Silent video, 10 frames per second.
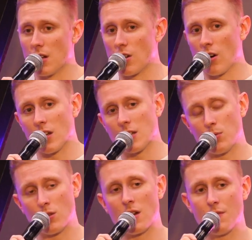God has
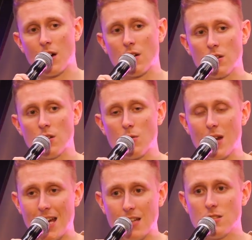put that value
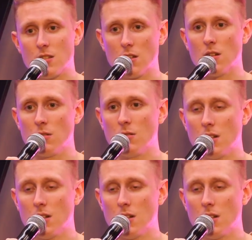into you.